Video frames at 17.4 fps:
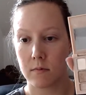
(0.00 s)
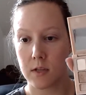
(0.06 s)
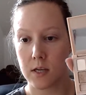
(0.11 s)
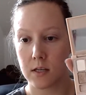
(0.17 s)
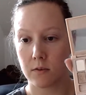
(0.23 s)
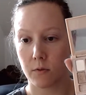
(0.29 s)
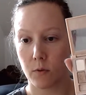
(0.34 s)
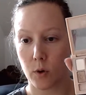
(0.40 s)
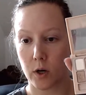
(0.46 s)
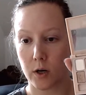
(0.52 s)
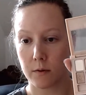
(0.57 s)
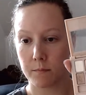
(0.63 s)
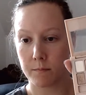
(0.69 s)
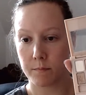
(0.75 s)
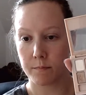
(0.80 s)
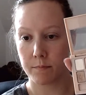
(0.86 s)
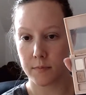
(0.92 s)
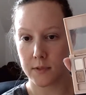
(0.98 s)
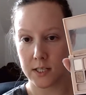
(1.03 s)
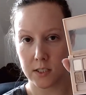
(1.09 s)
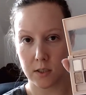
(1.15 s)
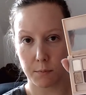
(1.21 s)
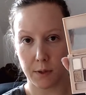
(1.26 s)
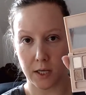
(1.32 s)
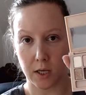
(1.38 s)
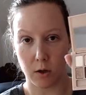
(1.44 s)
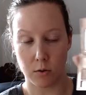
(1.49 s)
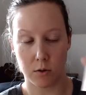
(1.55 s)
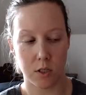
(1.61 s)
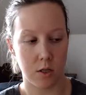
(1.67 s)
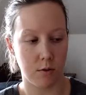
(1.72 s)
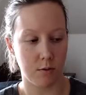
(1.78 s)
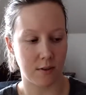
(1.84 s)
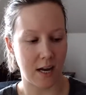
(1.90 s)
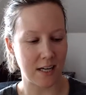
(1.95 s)
four. These are my
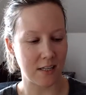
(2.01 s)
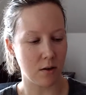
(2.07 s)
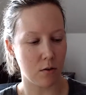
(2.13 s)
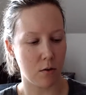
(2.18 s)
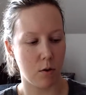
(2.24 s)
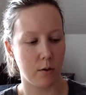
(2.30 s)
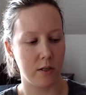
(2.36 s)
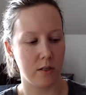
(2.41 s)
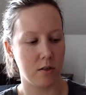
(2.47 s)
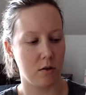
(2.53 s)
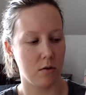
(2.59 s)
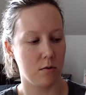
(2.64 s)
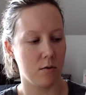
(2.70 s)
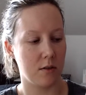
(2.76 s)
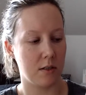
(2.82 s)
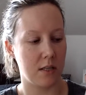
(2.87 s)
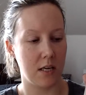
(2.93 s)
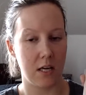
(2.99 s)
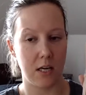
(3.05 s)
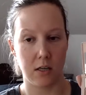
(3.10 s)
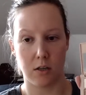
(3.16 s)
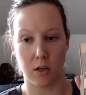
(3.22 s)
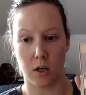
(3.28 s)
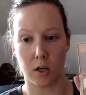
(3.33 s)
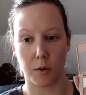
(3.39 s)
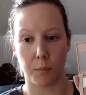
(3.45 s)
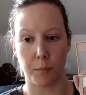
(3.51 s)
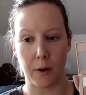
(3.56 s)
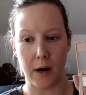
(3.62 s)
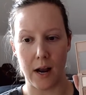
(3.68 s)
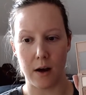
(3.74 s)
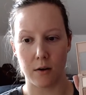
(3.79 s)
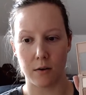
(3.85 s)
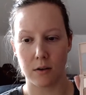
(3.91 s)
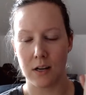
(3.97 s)
go-tos. I don't always use the dark
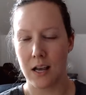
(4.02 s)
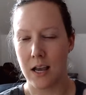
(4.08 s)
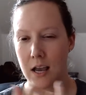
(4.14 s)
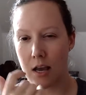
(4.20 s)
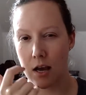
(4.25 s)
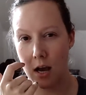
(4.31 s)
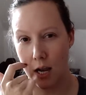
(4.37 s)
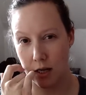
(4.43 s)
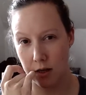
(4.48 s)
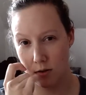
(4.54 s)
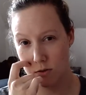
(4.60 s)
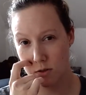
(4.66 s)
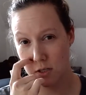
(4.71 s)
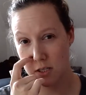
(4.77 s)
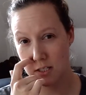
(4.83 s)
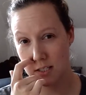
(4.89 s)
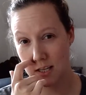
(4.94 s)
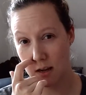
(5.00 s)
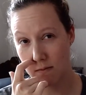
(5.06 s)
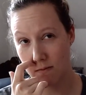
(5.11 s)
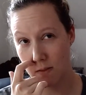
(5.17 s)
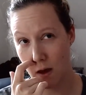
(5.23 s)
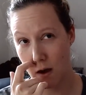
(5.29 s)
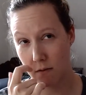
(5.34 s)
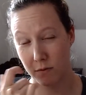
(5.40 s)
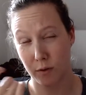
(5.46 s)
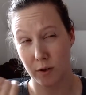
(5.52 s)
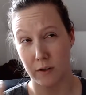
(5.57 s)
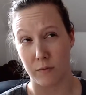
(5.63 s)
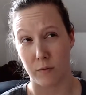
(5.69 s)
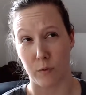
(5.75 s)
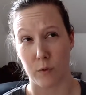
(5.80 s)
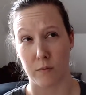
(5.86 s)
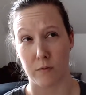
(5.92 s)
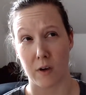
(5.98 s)
brown. I usually save that for if
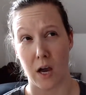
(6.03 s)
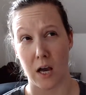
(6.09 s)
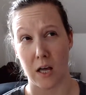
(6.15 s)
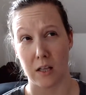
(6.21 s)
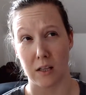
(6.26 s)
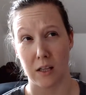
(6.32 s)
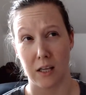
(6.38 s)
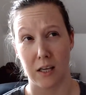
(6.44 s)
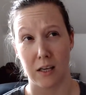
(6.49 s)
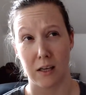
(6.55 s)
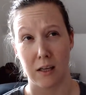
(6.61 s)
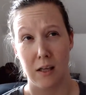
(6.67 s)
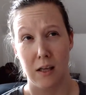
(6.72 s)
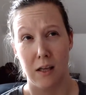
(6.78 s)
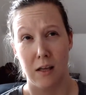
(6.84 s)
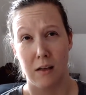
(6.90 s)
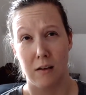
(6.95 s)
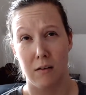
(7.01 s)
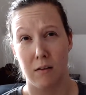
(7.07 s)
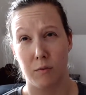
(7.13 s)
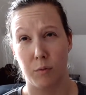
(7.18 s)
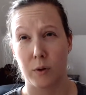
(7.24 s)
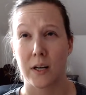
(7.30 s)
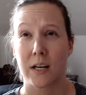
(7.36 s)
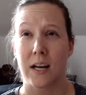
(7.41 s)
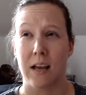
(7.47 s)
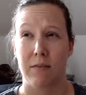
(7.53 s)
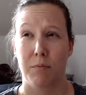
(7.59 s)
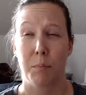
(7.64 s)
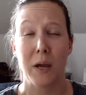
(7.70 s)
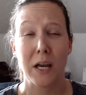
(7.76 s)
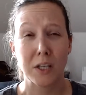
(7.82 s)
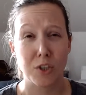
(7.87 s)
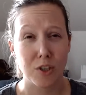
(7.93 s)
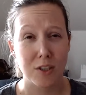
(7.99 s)
we've got if we're gonna have
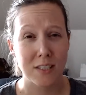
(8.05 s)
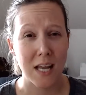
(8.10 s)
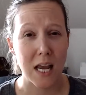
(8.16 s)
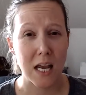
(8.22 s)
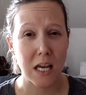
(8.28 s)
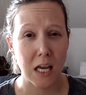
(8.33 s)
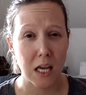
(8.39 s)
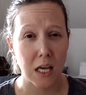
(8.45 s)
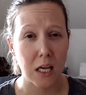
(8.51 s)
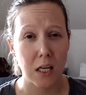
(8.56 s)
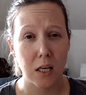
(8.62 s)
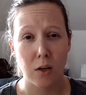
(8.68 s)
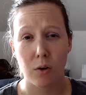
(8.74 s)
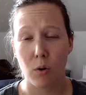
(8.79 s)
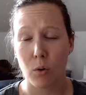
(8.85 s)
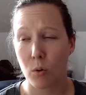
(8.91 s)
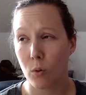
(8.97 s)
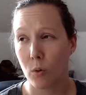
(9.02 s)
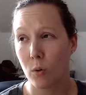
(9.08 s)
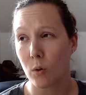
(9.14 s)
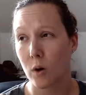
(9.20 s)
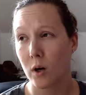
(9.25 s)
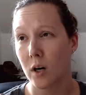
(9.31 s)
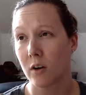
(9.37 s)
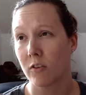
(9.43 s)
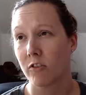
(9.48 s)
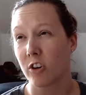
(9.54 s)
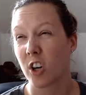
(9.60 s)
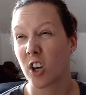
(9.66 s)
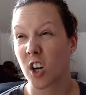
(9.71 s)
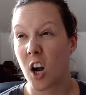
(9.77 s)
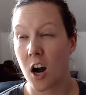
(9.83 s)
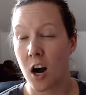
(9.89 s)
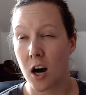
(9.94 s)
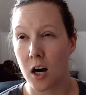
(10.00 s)
pictures taken or for a
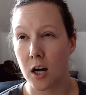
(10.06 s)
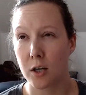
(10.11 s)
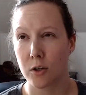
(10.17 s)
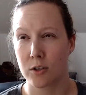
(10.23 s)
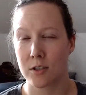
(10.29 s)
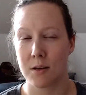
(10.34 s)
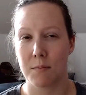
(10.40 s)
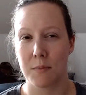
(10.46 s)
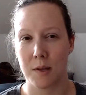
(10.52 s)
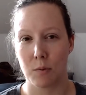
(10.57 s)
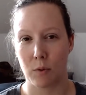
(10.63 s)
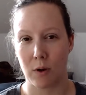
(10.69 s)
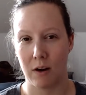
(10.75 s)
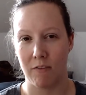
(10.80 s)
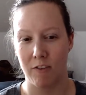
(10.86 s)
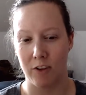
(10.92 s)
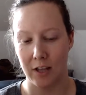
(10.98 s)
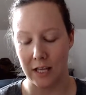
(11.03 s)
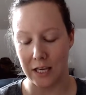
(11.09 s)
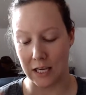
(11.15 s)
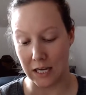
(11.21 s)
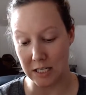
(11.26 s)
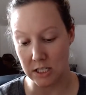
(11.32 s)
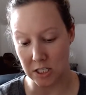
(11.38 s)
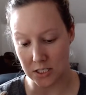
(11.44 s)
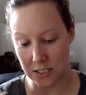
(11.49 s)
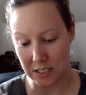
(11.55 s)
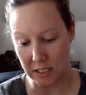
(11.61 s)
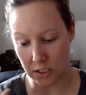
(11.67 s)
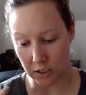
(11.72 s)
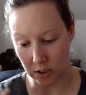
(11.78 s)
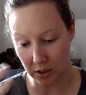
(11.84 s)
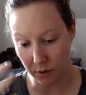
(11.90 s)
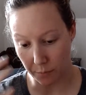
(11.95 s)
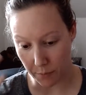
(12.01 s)
con or something where I feel like I just need a
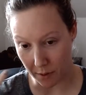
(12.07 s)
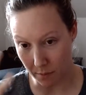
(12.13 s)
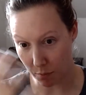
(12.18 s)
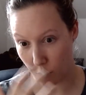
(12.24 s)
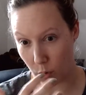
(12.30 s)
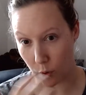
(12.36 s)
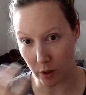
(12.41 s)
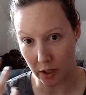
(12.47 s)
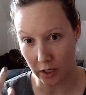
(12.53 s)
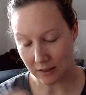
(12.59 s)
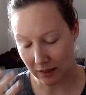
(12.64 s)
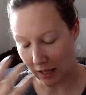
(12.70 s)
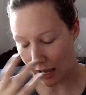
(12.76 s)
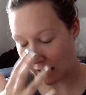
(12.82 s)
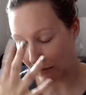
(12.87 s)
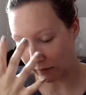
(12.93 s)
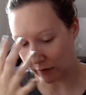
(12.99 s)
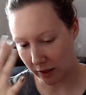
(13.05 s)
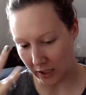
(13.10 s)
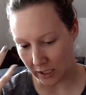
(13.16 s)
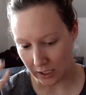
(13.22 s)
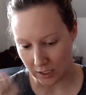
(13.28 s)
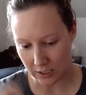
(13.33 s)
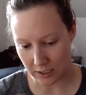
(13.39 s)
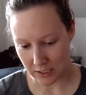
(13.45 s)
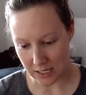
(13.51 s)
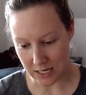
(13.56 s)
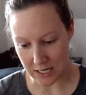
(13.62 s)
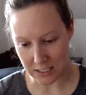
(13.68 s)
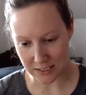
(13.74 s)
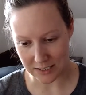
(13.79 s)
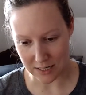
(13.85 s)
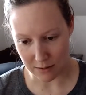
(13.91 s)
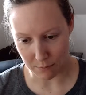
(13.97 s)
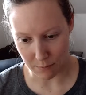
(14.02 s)
little bit more
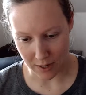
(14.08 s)
liveliness in my